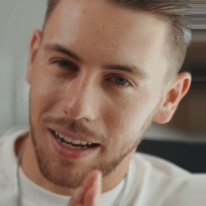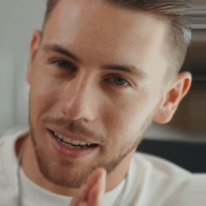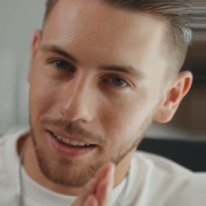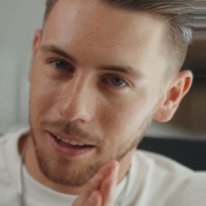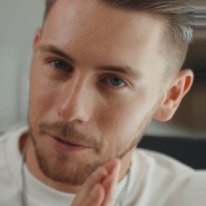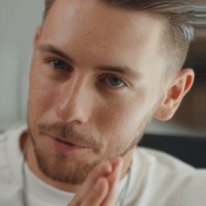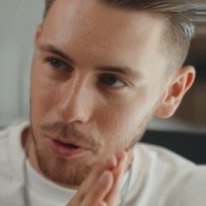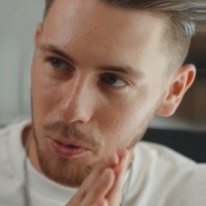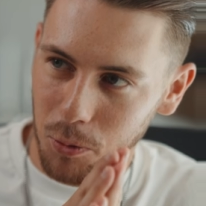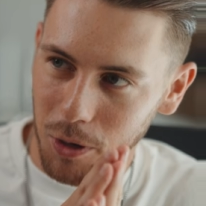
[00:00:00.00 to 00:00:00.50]
I
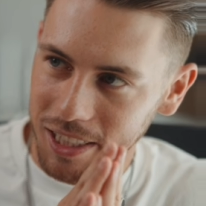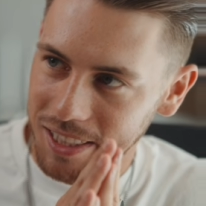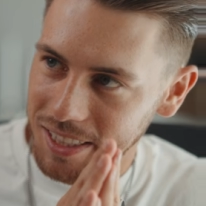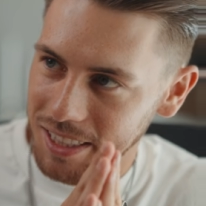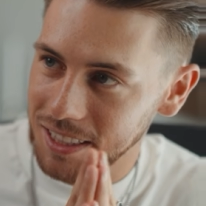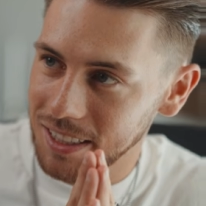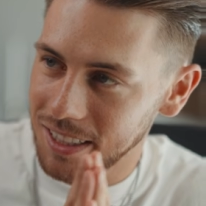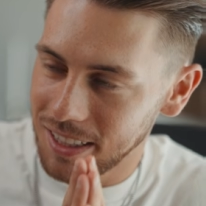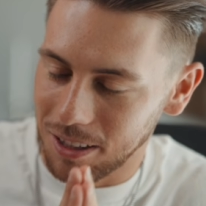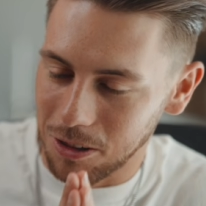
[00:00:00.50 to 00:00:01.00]
left you
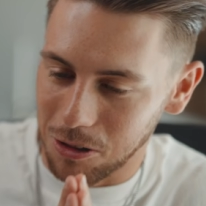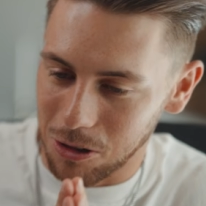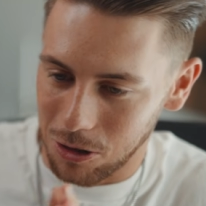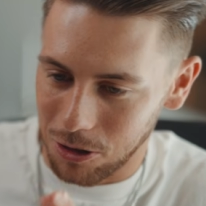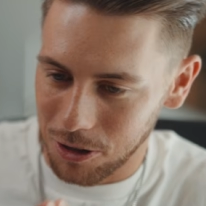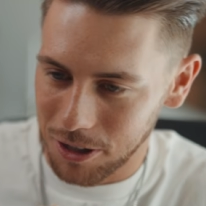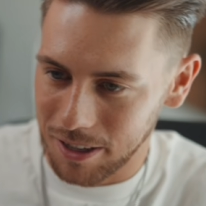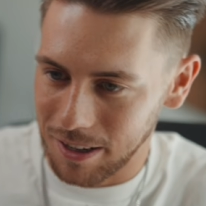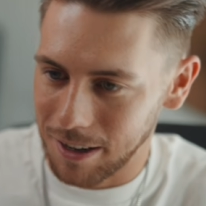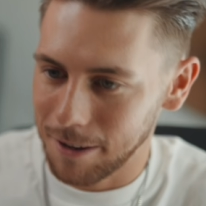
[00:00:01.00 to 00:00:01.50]
waiting
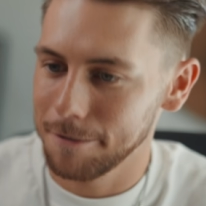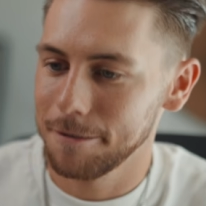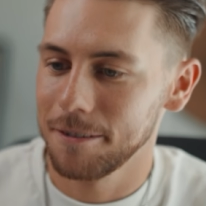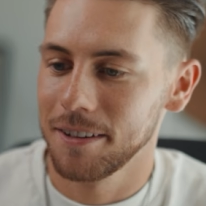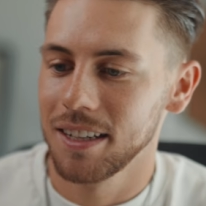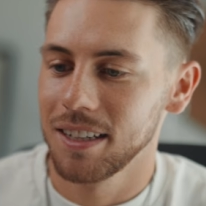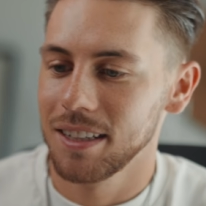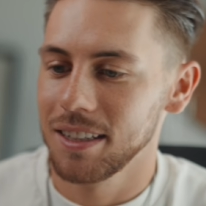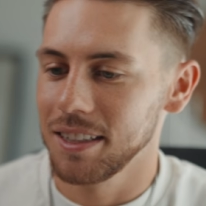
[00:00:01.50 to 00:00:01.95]
long enough.